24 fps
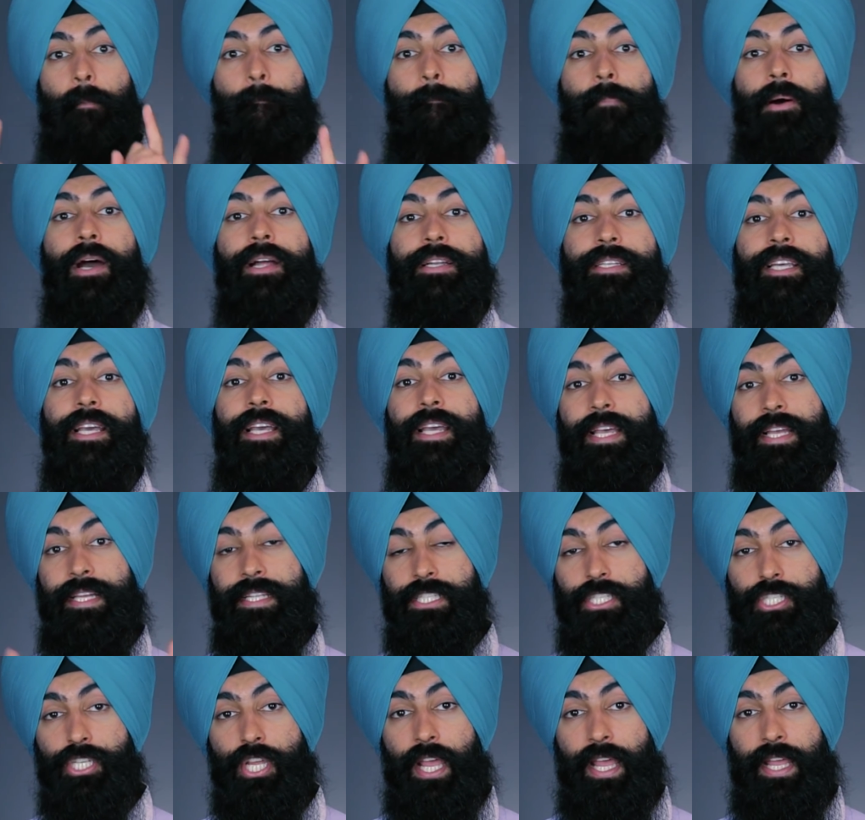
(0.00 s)
But
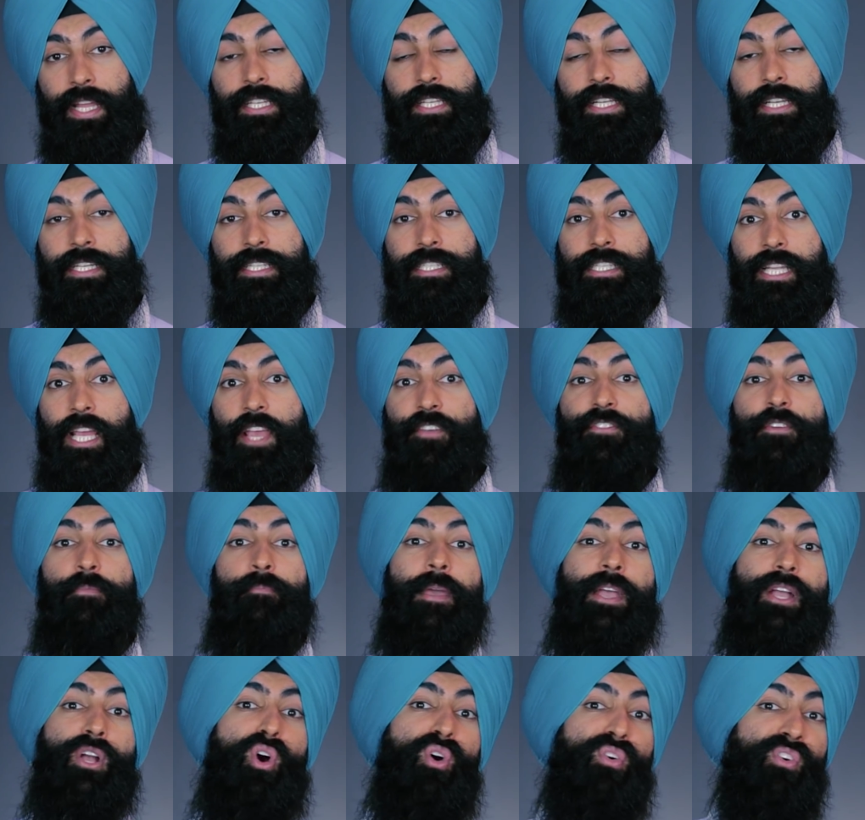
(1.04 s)
his change is if you
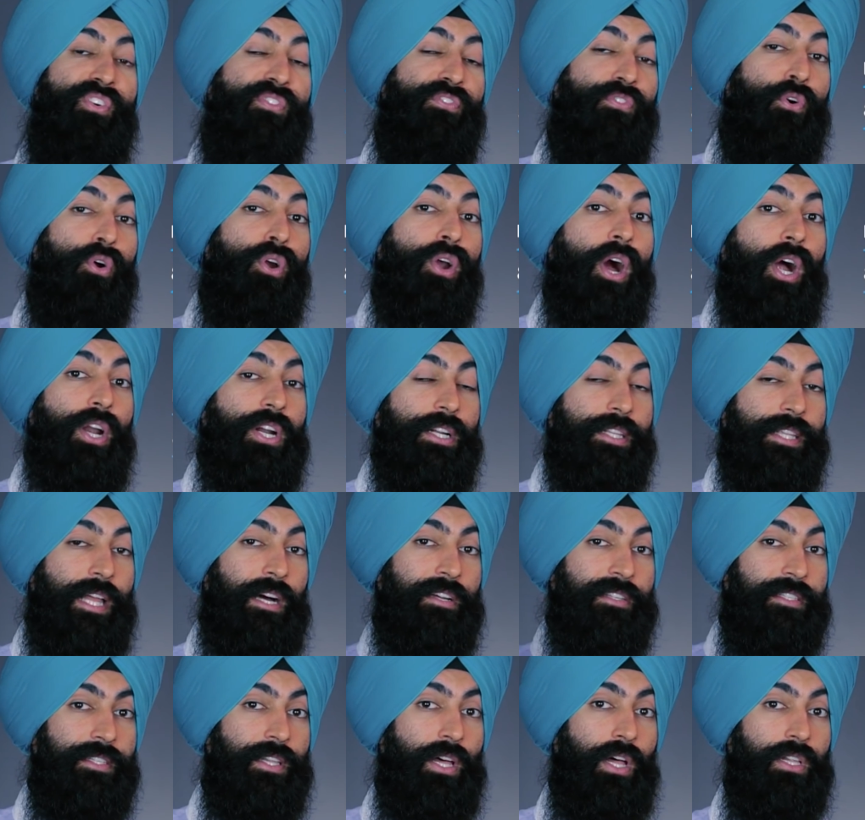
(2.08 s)
make over four hundred
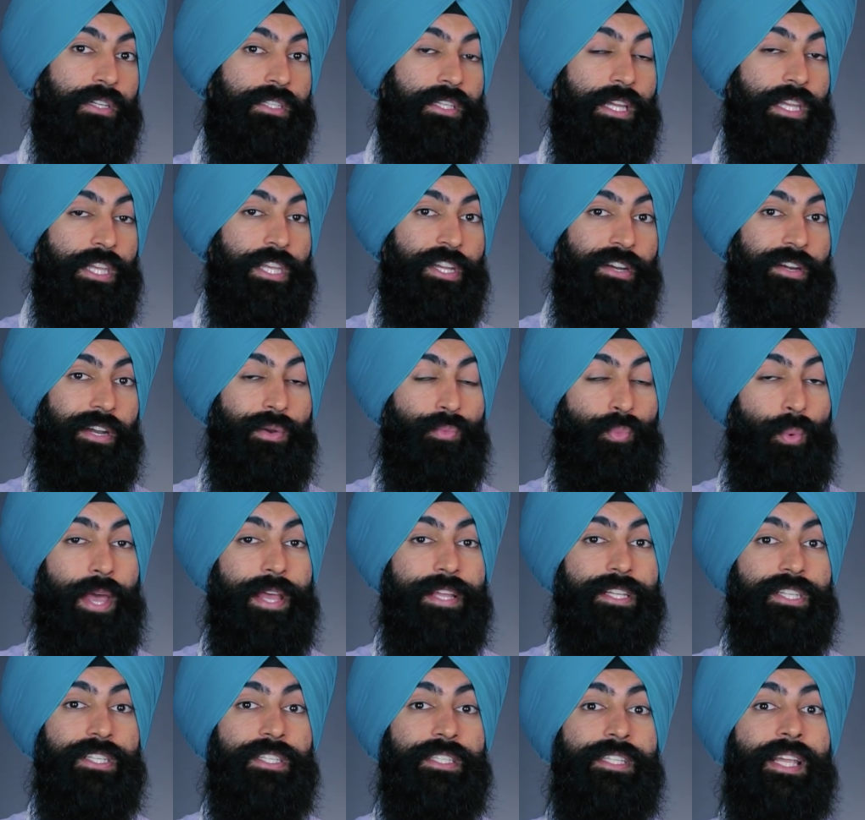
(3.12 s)
thousand dollars a year in
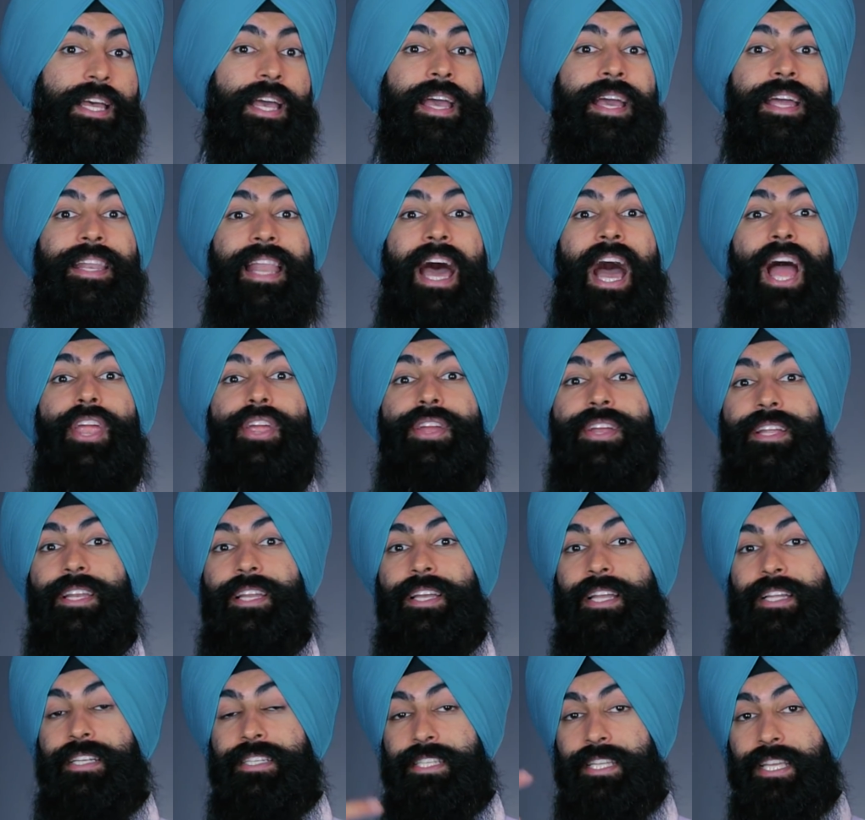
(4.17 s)
wages, now you're going to
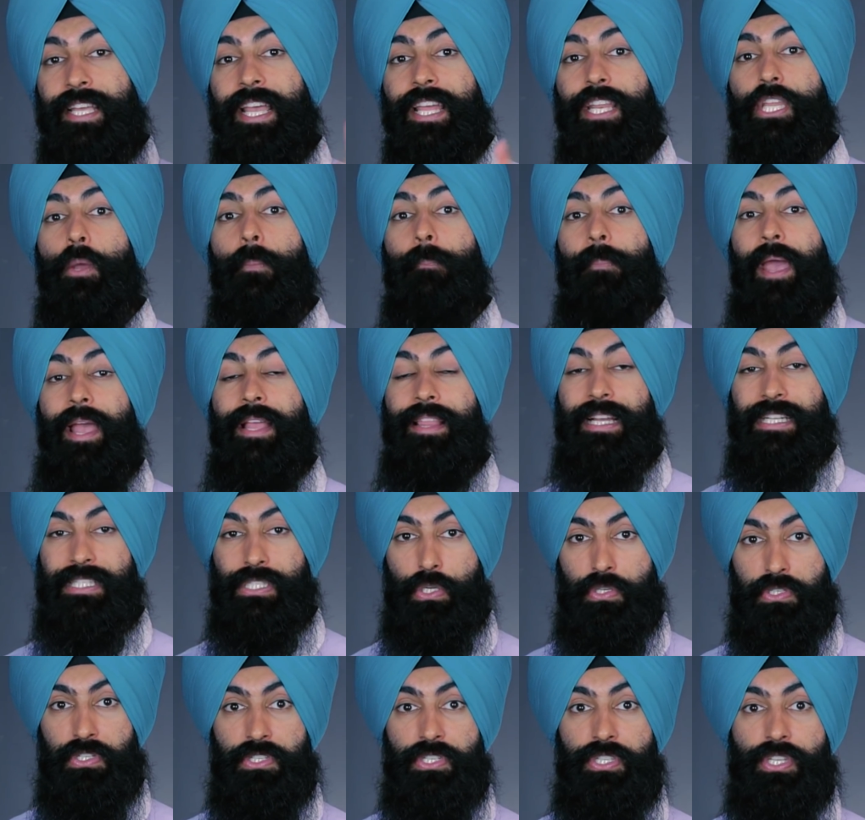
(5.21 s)
continue paying that
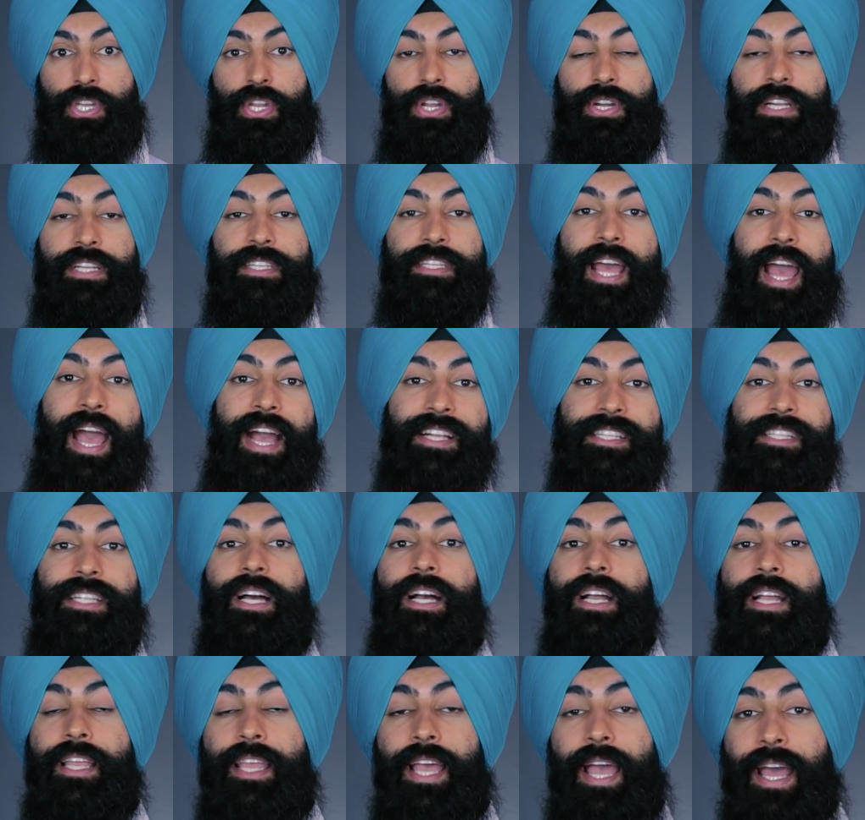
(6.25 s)
Social Security tax
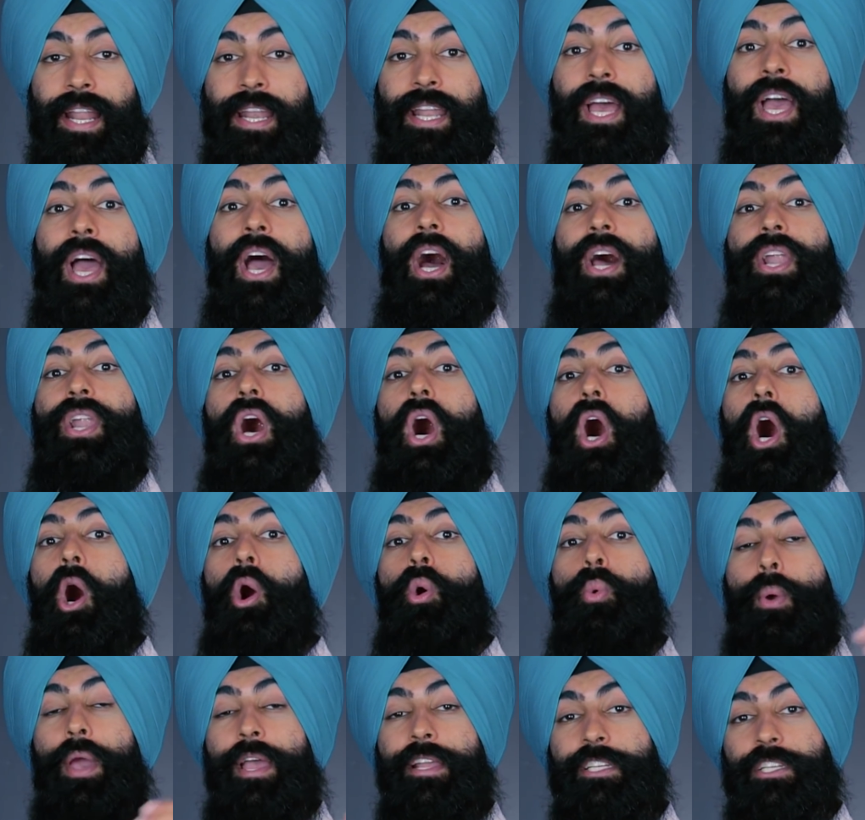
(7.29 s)
again on
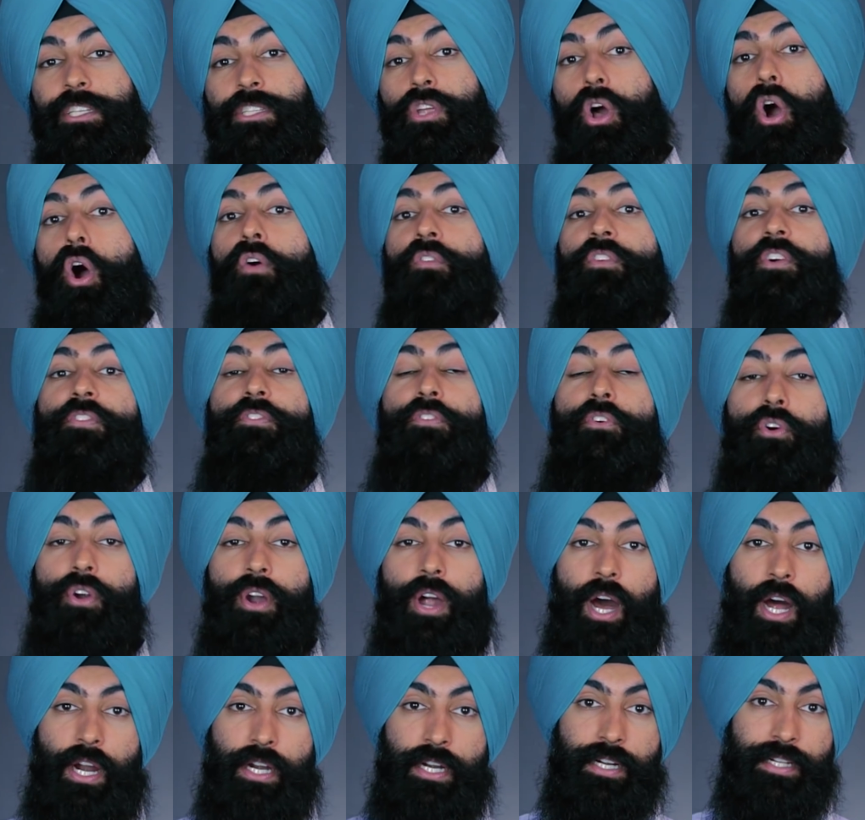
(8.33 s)
all wages over four
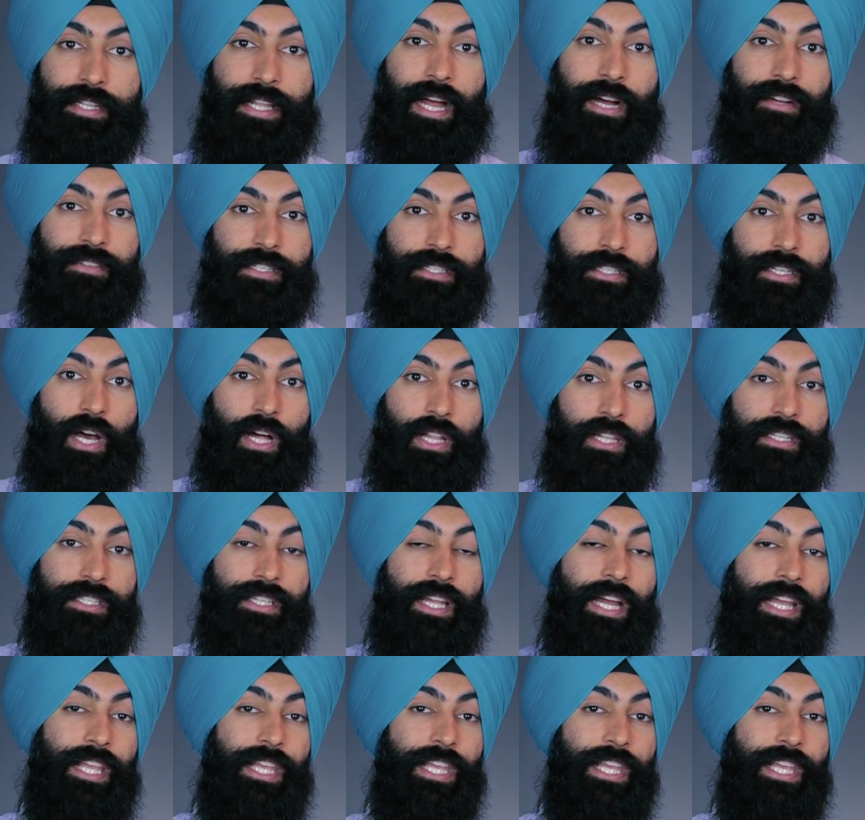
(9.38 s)
hundred thousand dollars a